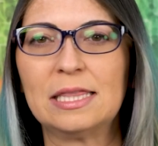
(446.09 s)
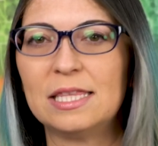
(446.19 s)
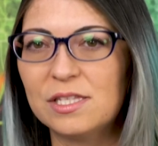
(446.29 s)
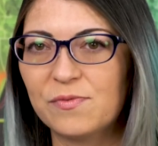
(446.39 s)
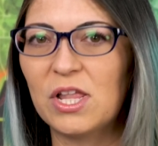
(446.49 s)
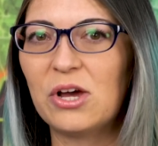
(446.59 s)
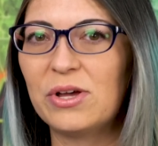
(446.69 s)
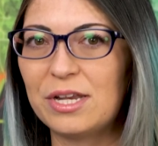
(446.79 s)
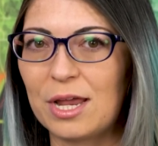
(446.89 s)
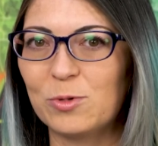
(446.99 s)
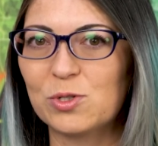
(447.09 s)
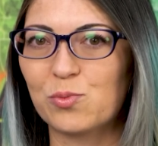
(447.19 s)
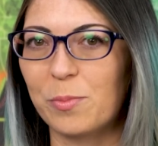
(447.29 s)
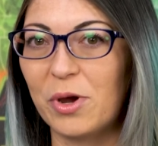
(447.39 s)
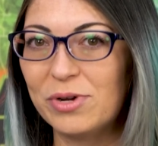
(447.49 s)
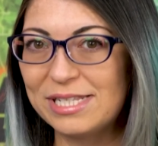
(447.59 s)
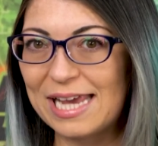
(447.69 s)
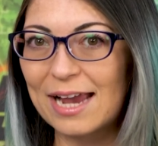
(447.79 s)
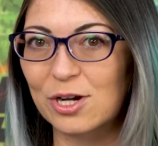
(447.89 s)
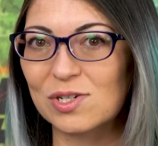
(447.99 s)
This flaw enables remote
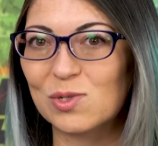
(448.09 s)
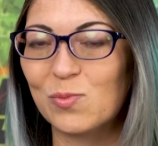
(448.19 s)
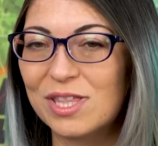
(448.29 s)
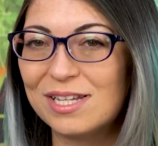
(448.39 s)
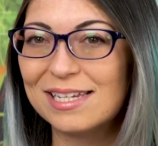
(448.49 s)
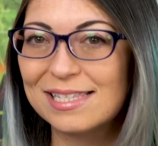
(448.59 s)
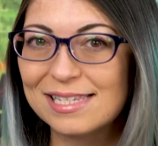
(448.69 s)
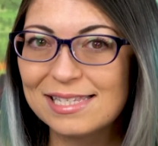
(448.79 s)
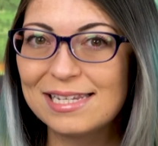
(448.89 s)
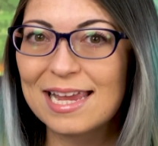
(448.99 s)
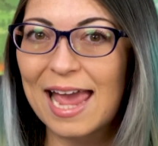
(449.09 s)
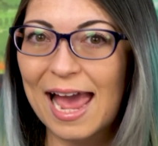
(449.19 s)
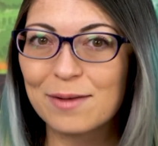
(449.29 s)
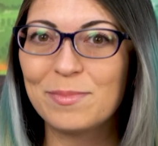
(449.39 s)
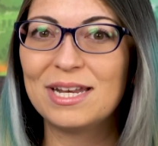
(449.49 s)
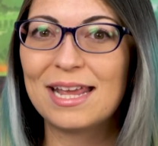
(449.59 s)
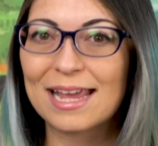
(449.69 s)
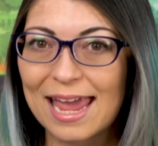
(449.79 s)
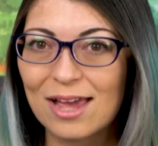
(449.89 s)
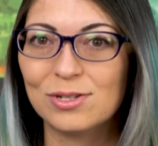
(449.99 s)
attackers with an existing admin
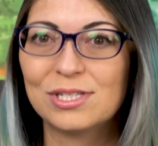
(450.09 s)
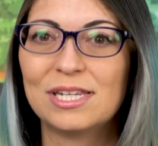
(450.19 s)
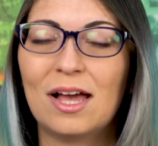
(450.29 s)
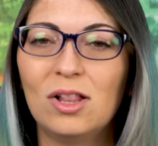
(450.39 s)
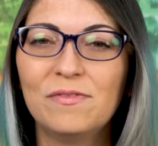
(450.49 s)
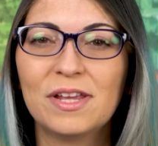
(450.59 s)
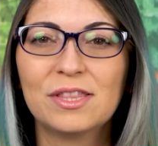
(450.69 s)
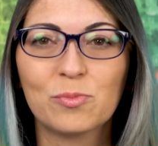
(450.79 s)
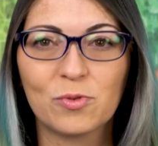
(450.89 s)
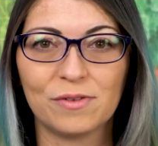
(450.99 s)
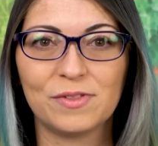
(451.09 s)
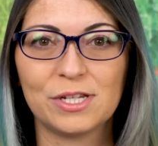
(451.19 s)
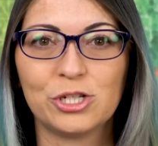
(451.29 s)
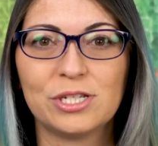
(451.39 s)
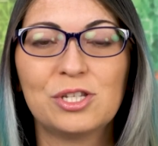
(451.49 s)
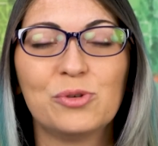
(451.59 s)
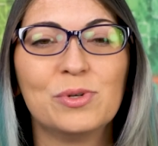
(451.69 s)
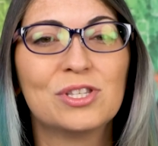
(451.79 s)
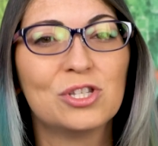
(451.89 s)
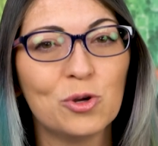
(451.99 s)
account to elevate their privileges
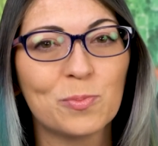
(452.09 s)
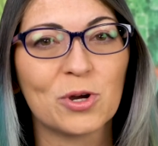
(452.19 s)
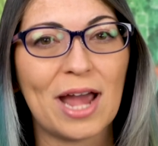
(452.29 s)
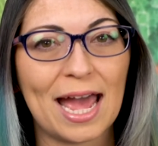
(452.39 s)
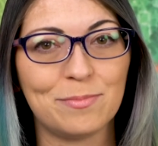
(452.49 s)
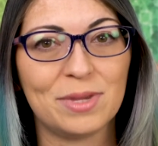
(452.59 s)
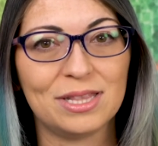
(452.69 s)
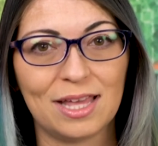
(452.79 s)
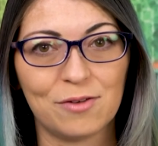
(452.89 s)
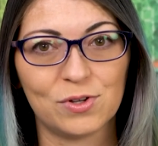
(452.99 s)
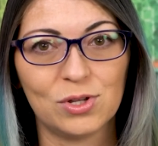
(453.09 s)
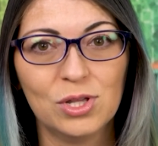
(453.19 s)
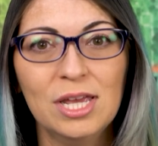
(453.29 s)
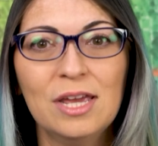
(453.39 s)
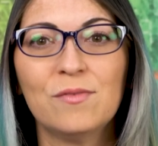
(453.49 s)
to a super admin level